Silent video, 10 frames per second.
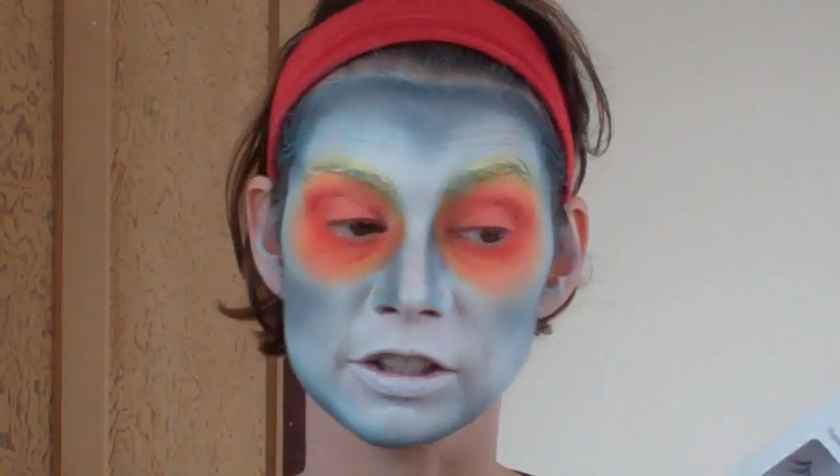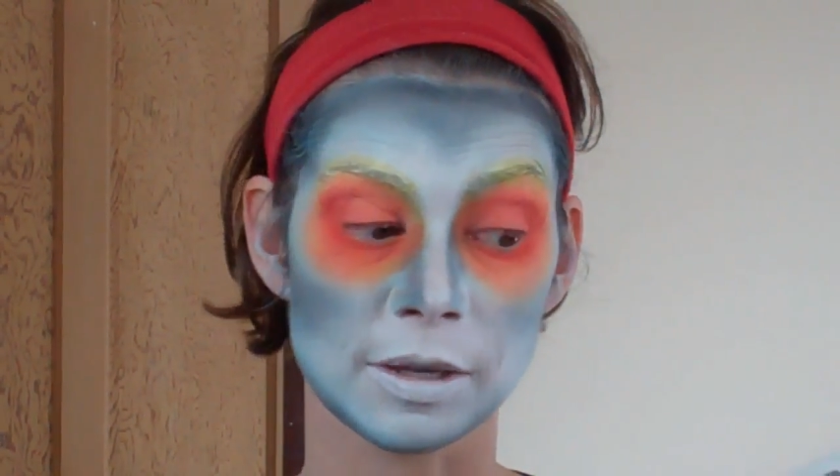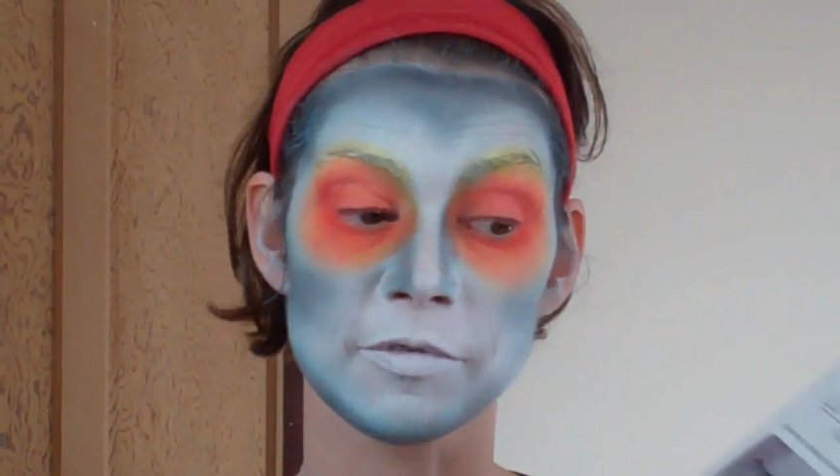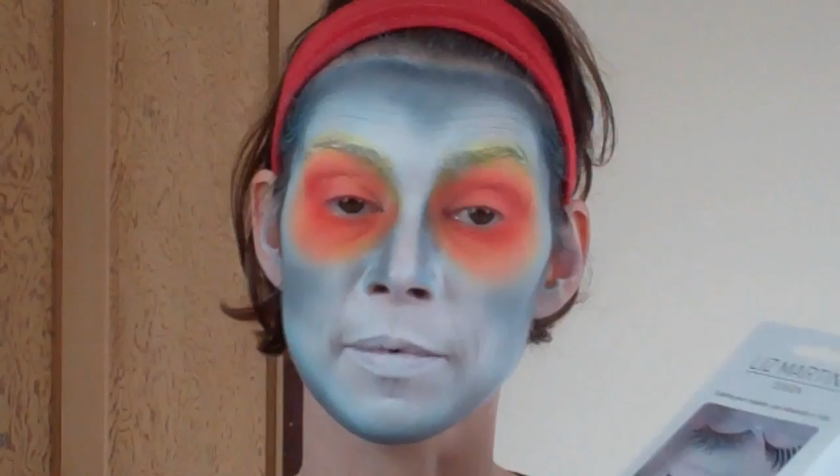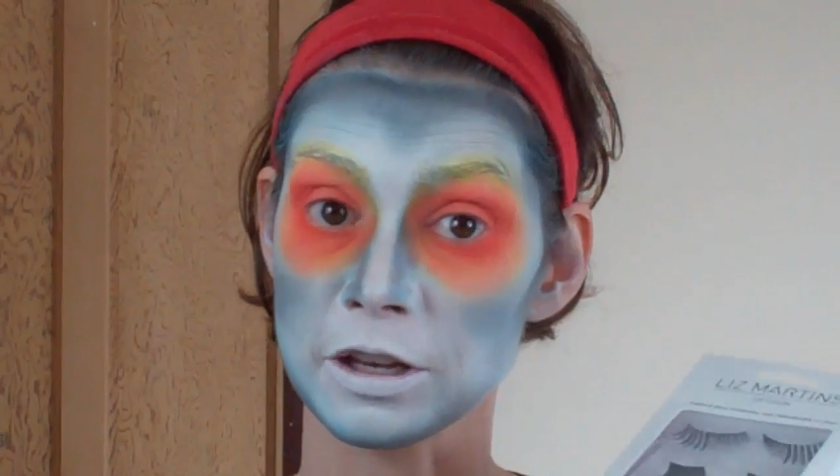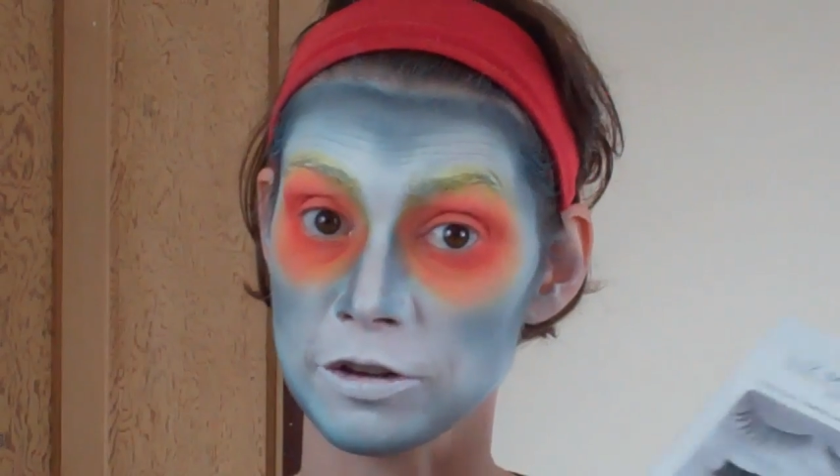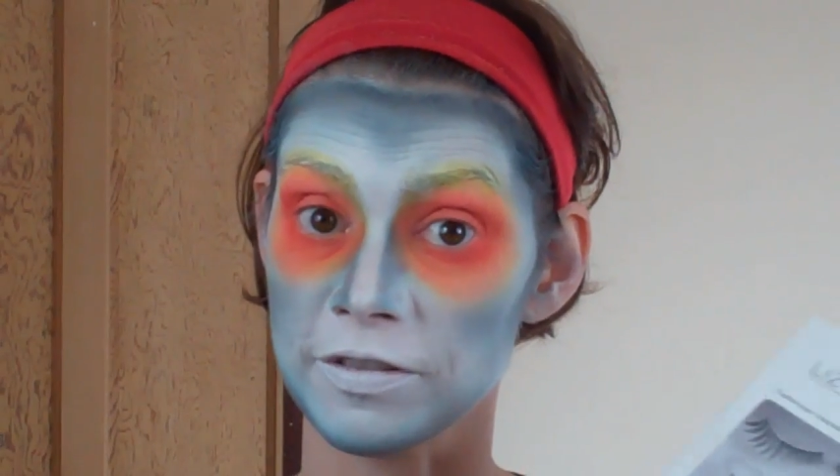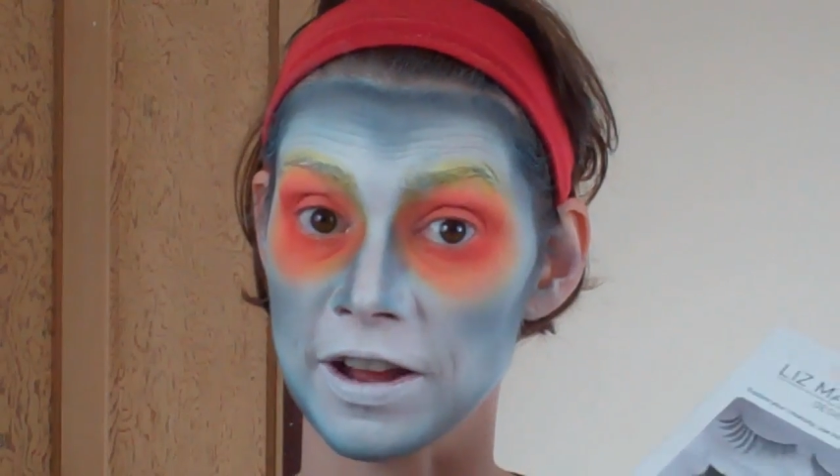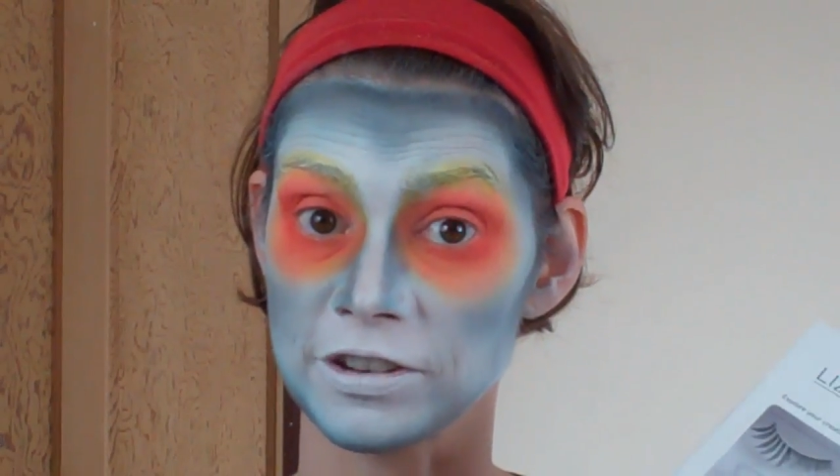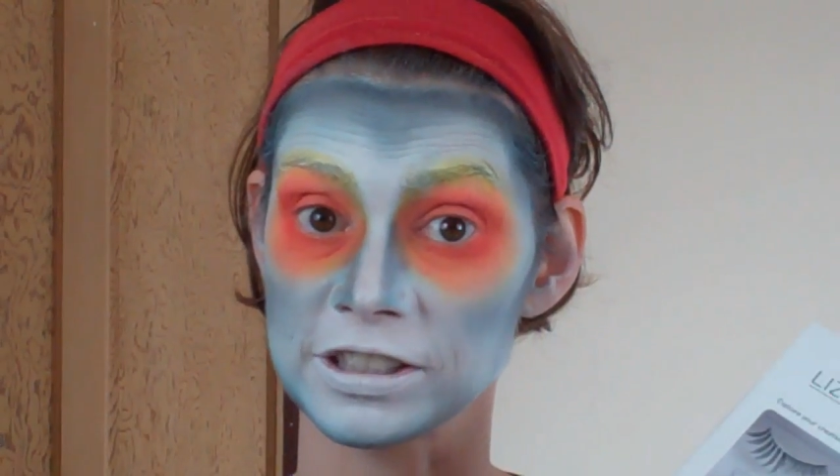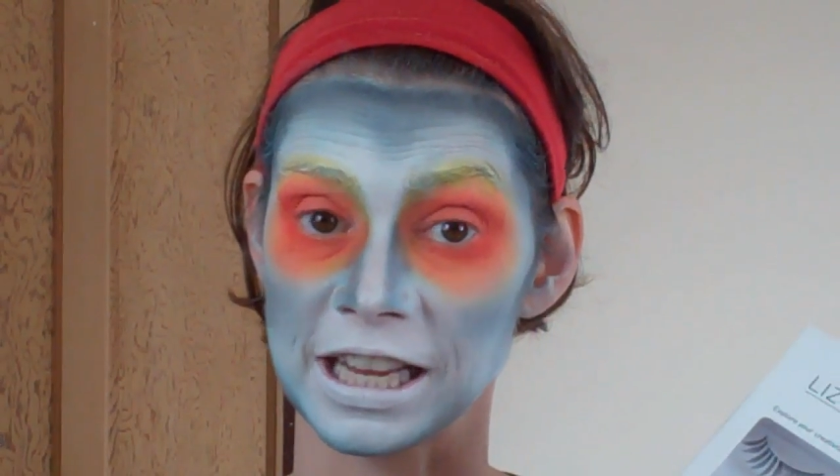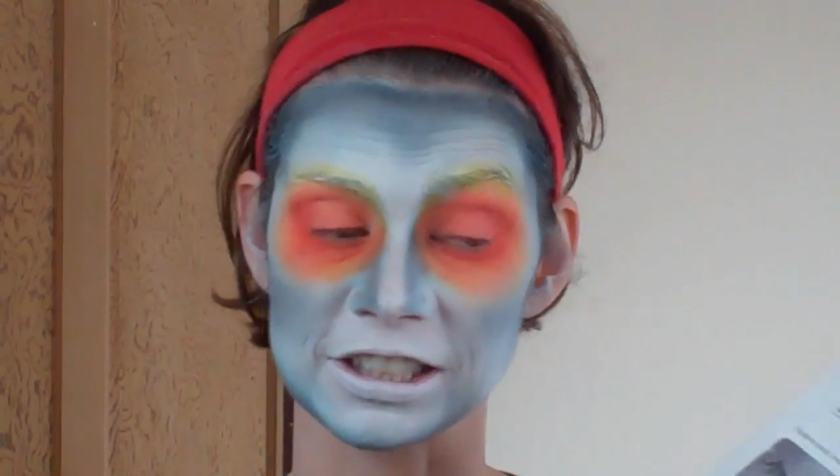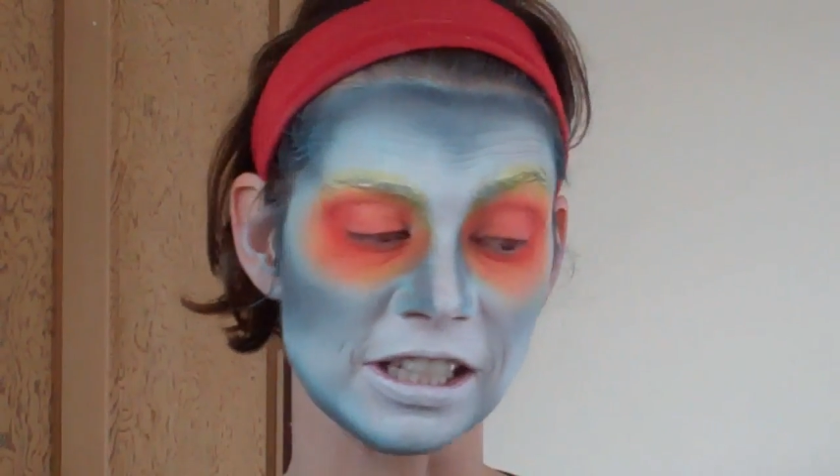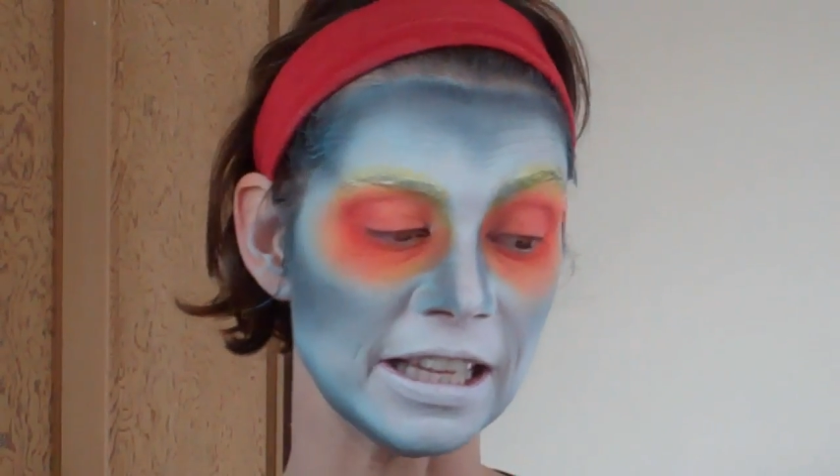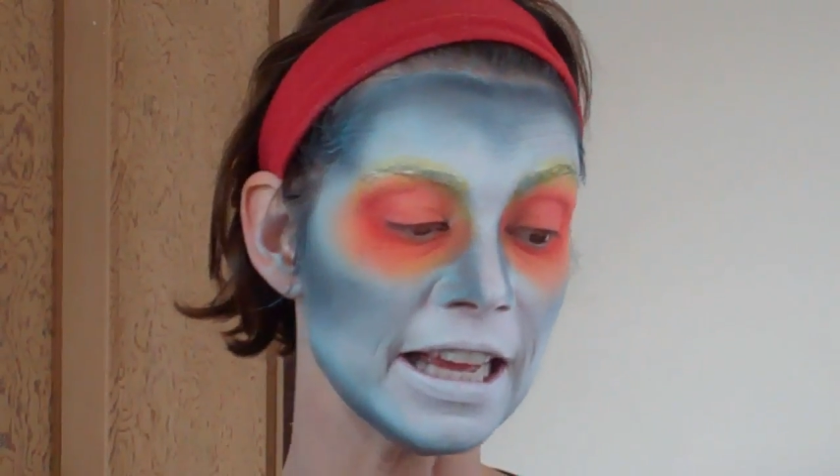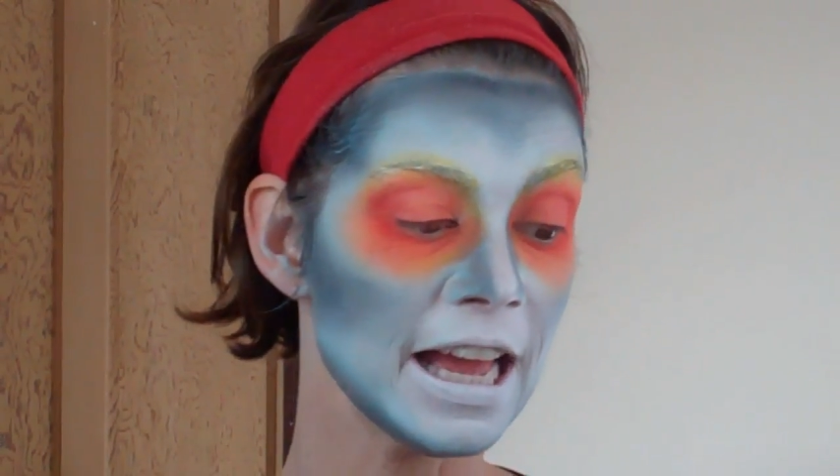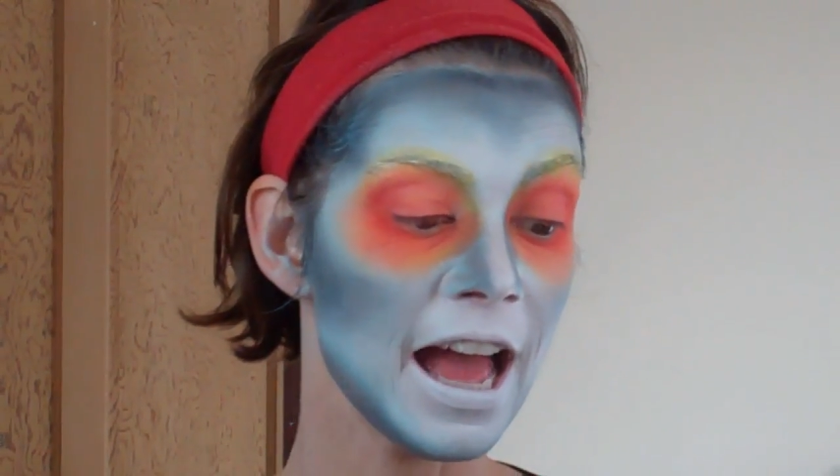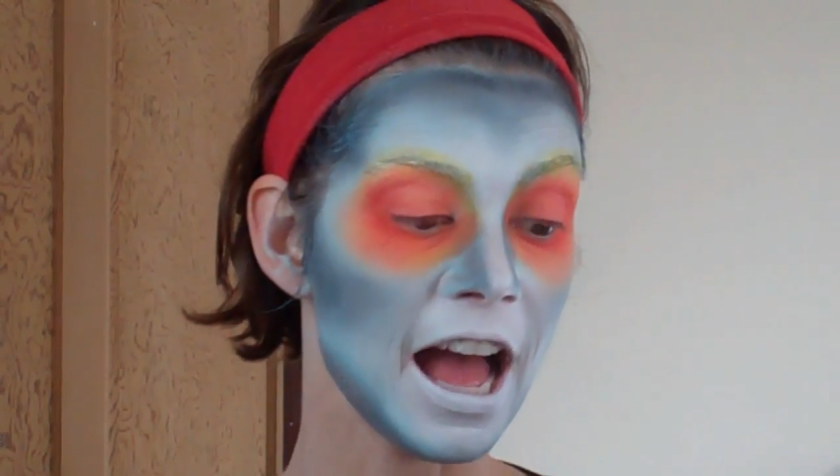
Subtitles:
some of my new favourites actually.